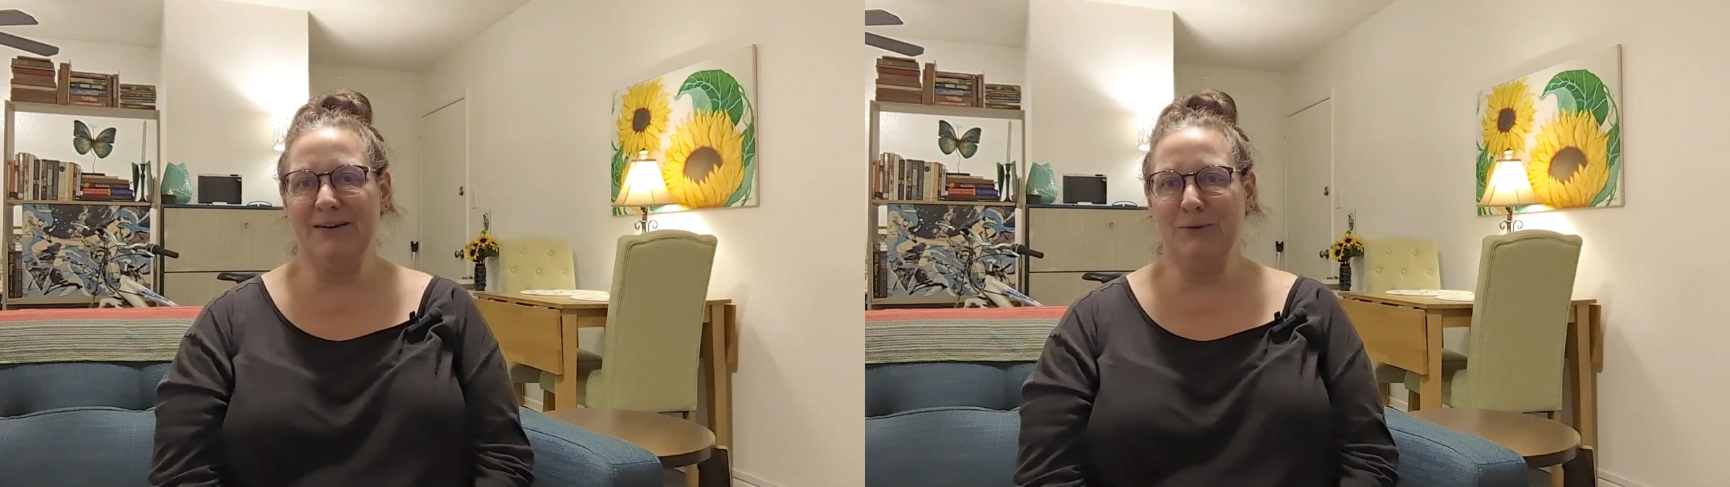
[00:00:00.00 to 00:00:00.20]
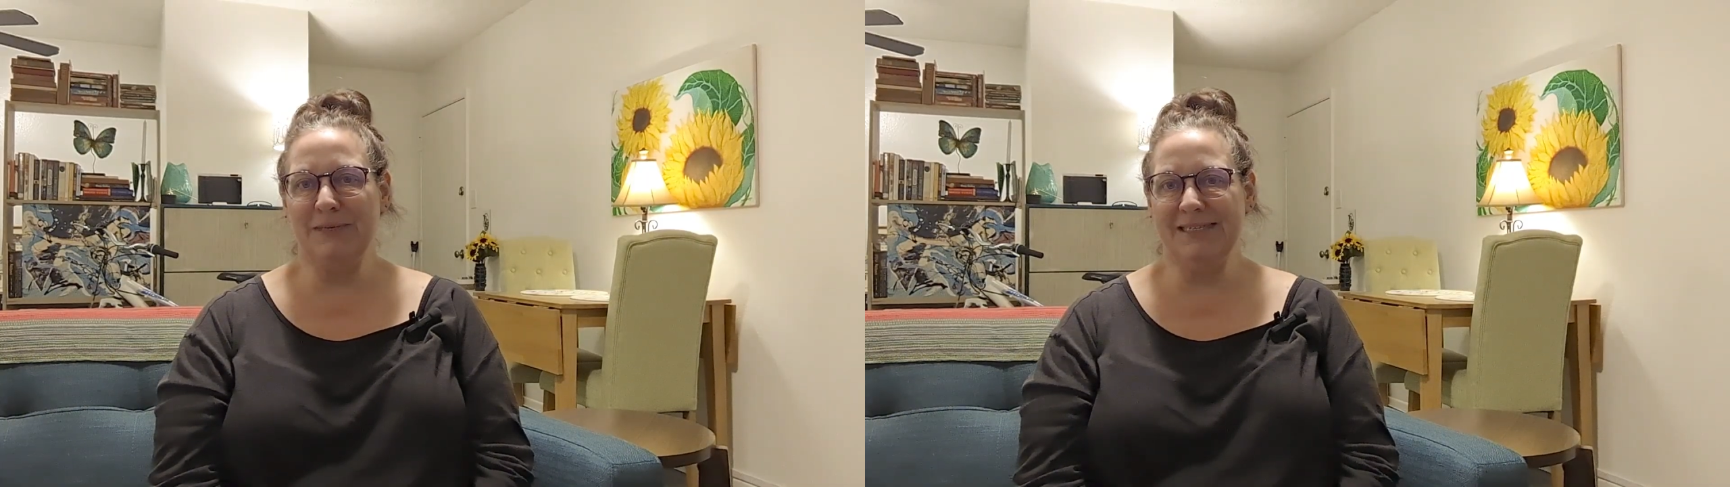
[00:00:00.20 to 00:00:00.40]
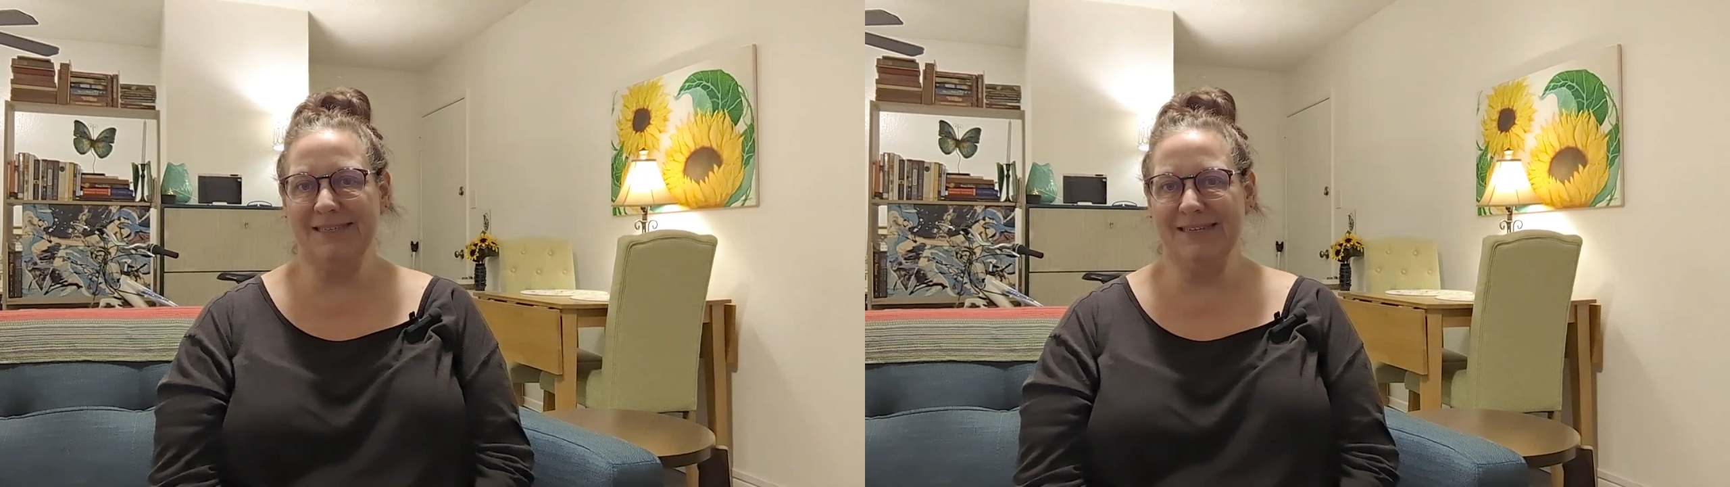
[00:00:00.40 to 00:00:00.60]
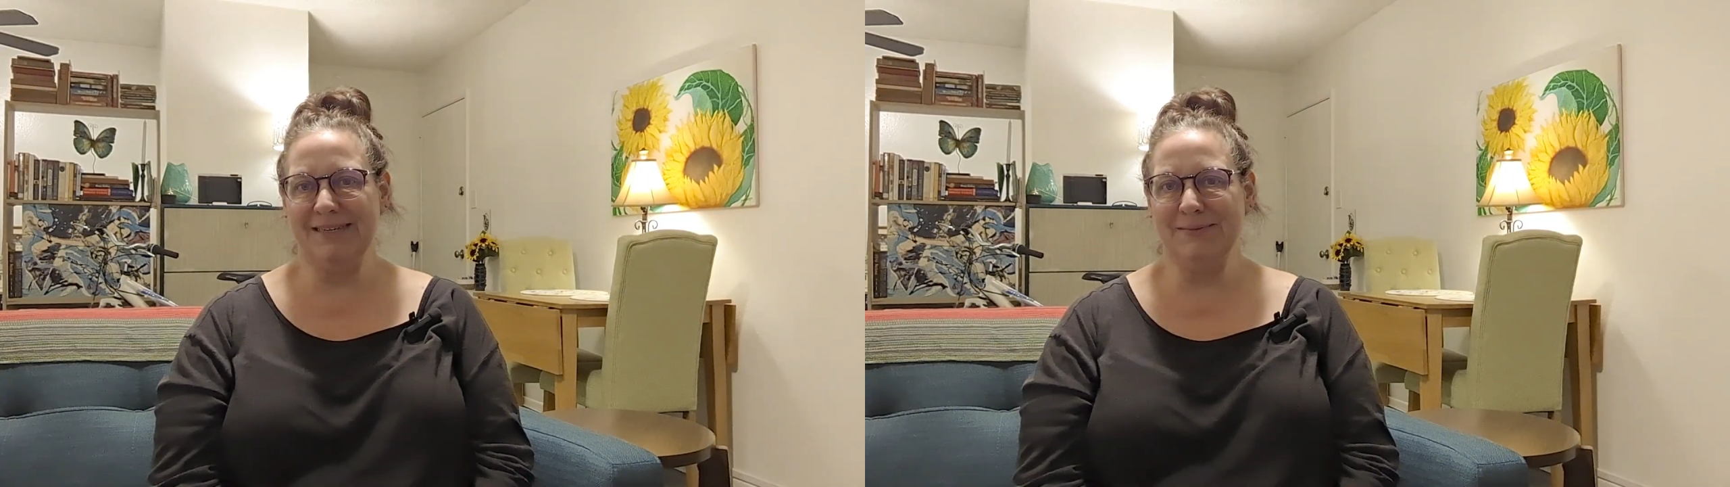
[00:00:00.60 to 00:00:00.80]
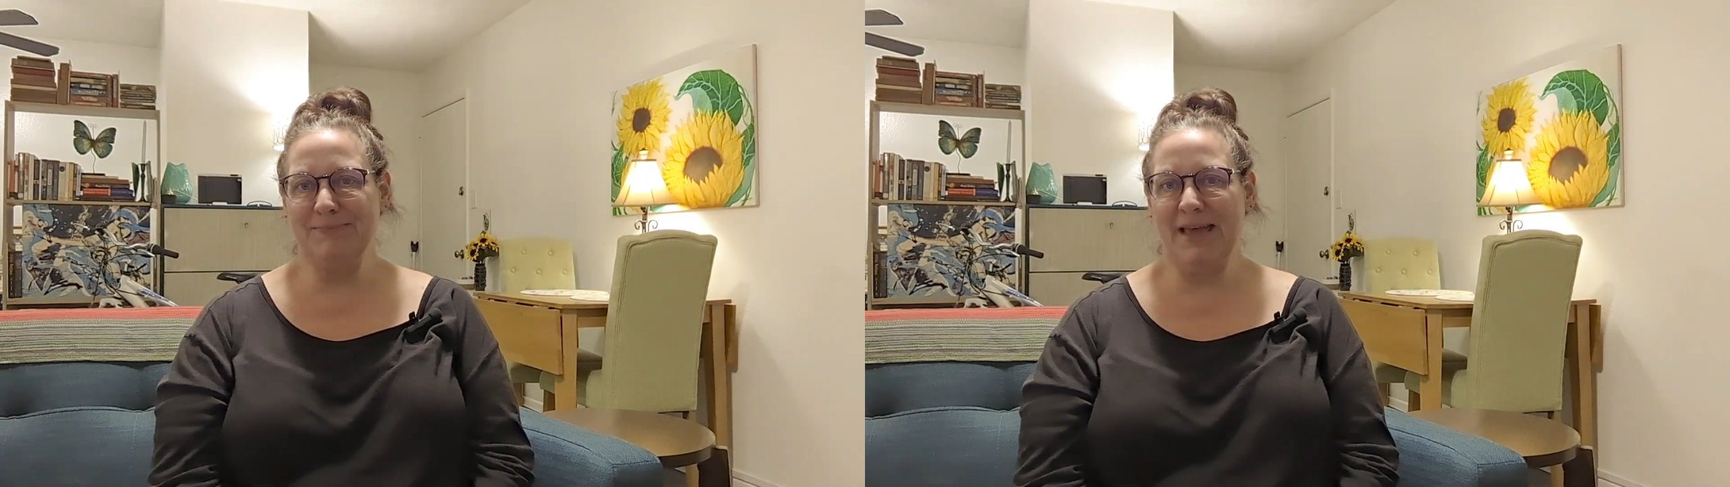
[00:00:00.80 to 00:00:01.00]

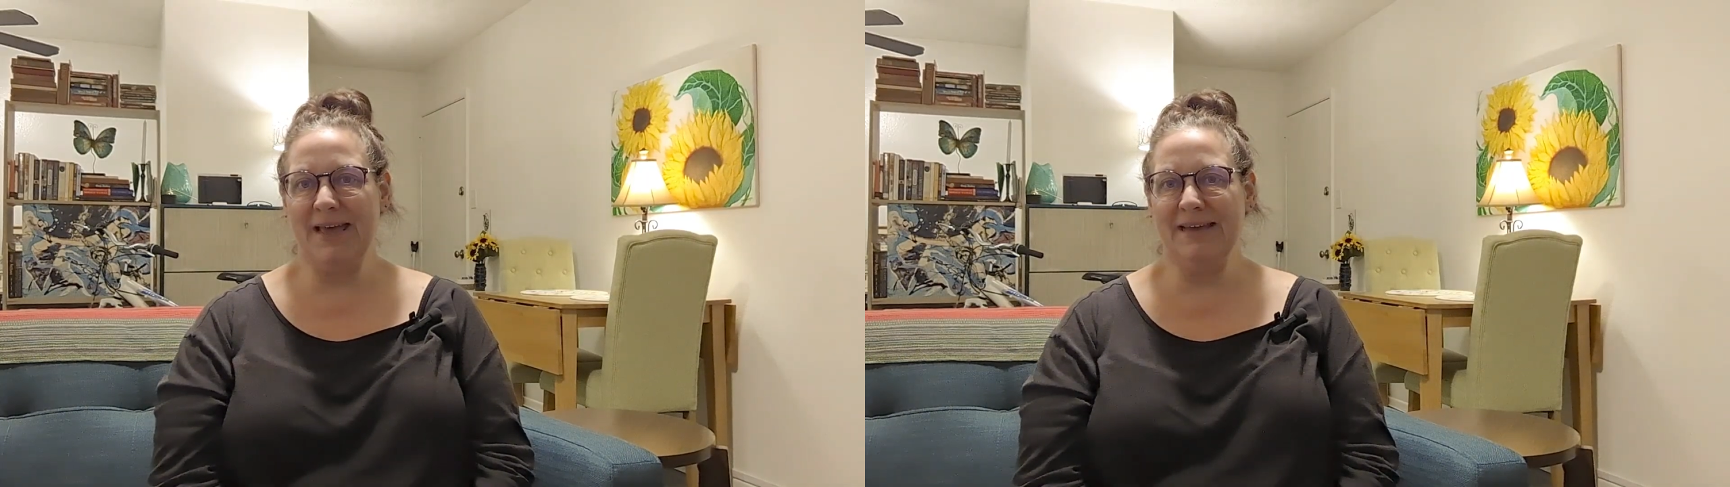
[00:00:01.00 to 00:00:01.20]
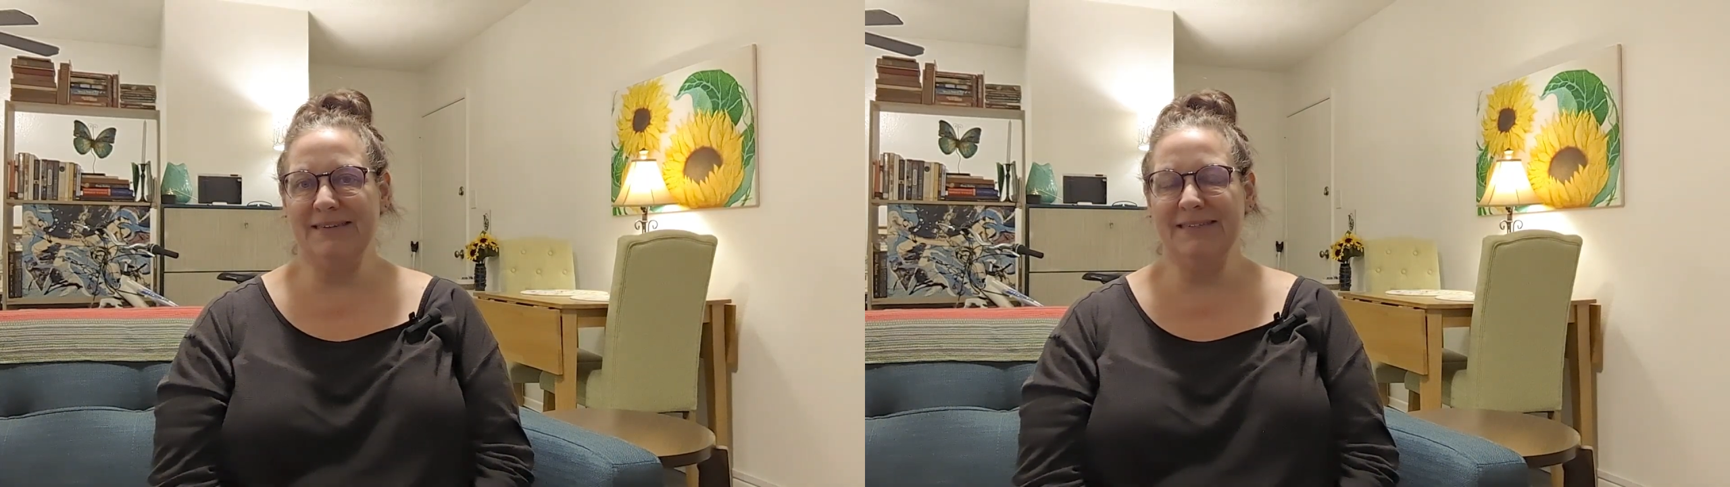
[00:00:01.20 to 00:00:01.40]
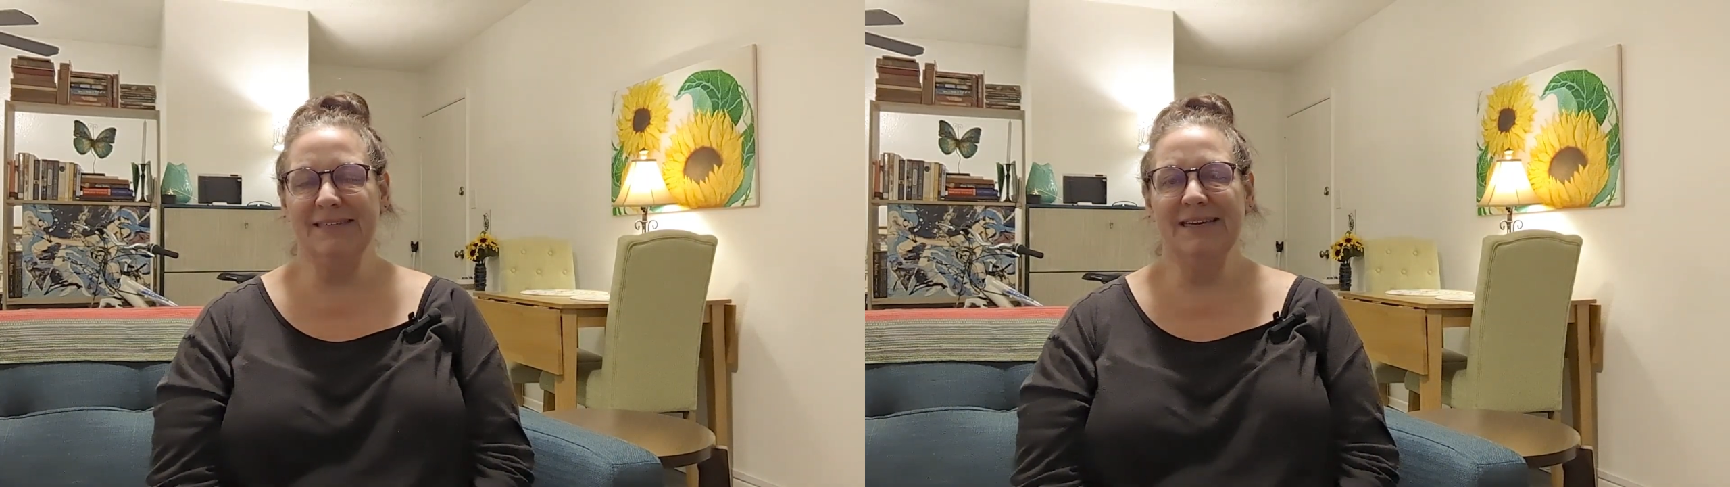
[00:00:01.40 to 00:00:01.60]
obesity and